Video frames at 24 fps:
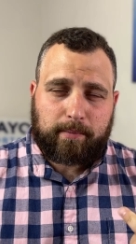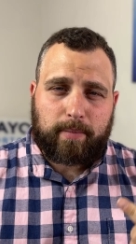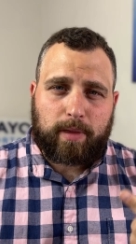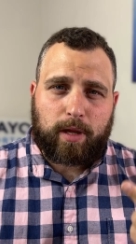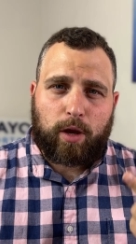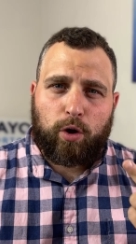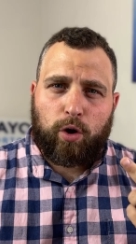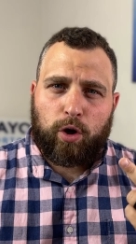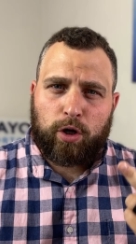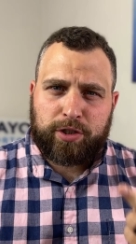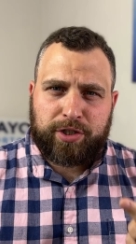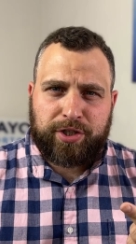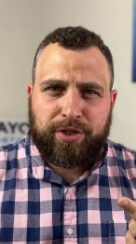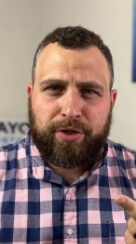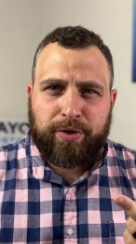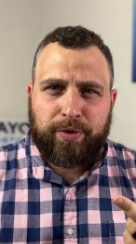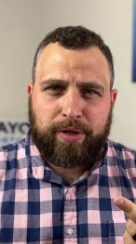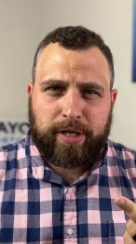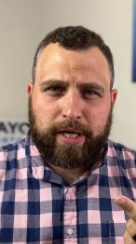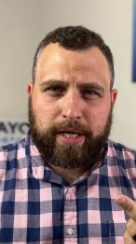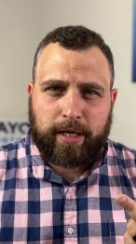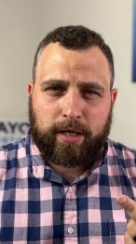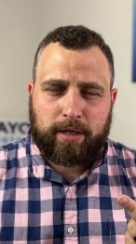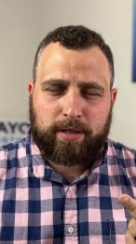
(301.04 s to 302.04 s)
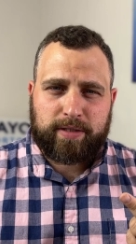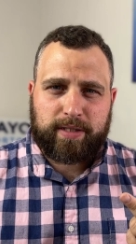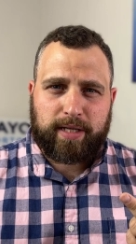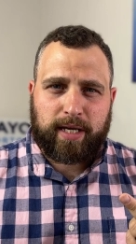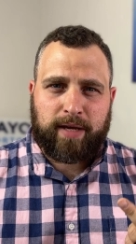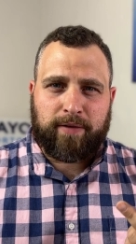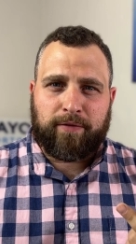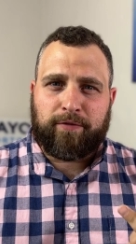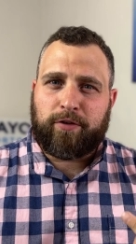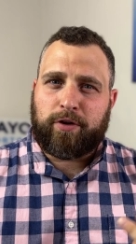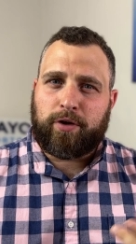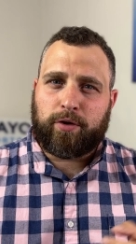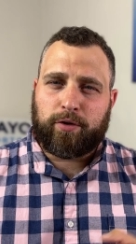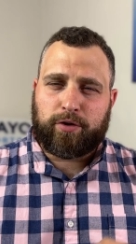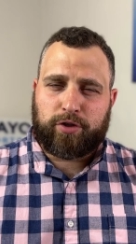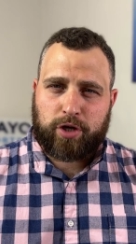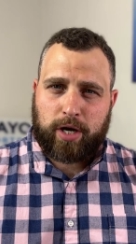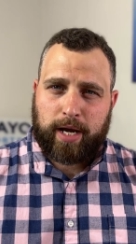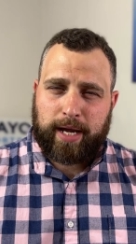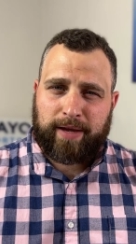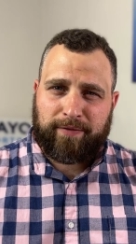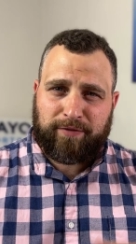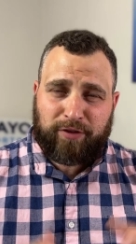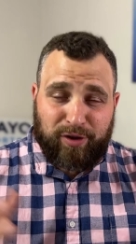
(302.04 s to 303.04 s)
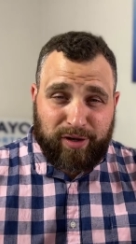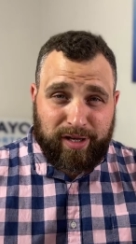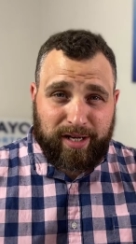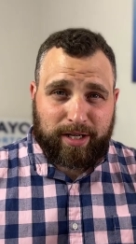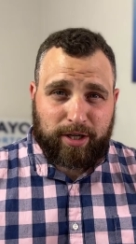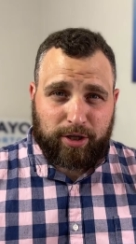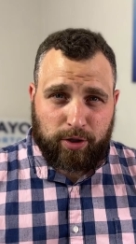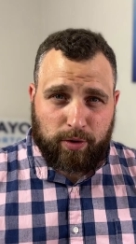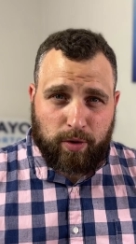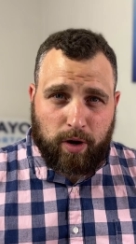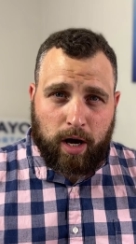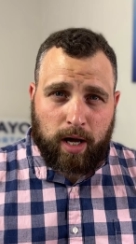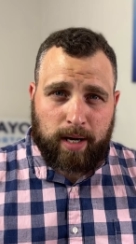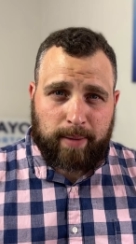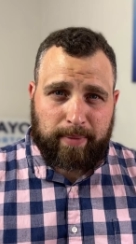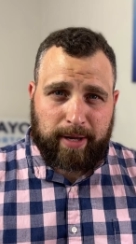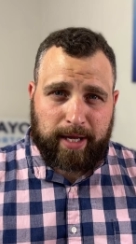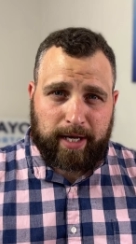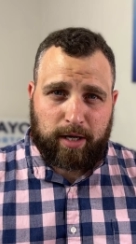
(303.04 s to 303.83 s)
or two years if you try if you need to do automated